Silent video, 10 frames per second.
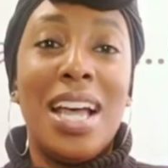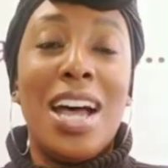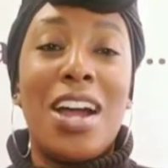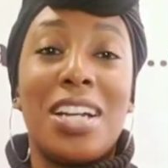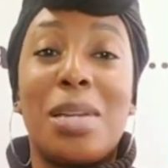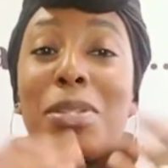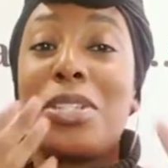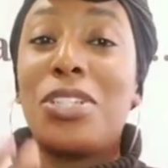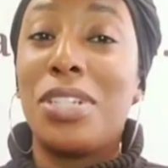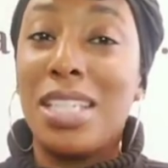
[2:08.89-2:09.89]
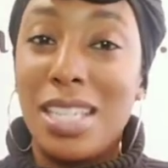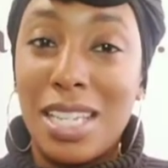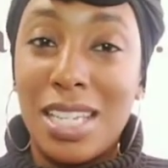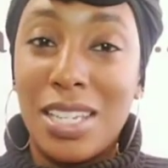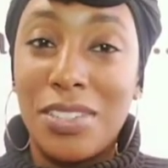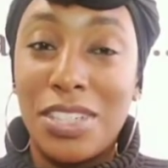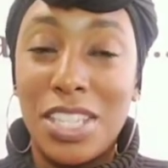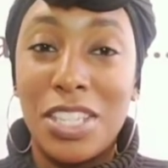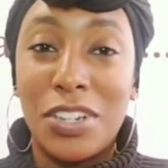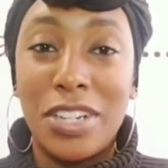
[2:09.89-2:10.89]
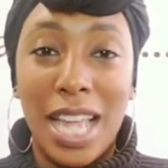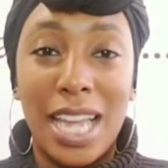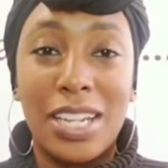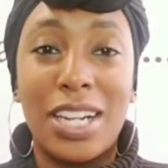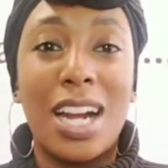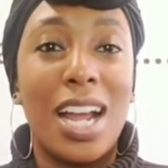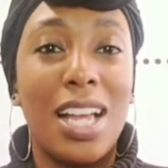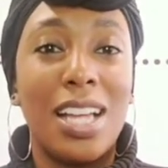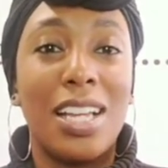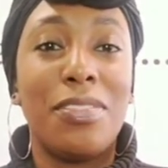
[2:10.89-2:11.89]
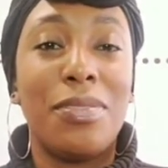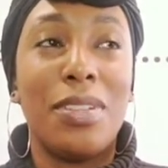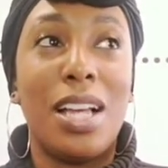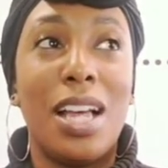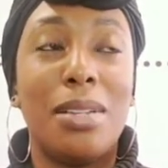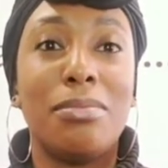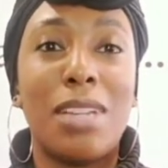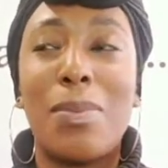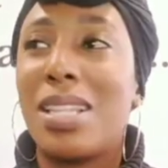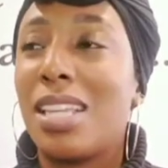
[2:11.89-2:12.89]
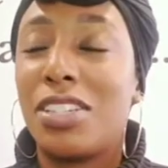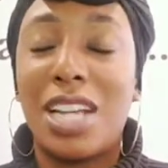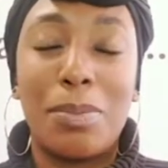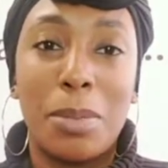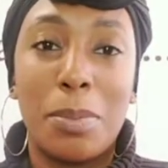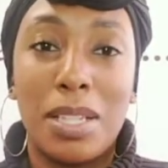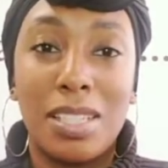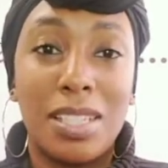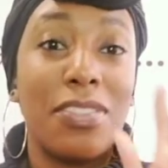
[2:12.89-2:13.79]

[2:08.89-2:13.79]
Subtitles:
Her name is Latrice Love. She's the creator of, I'm about to say Shop Lip Love.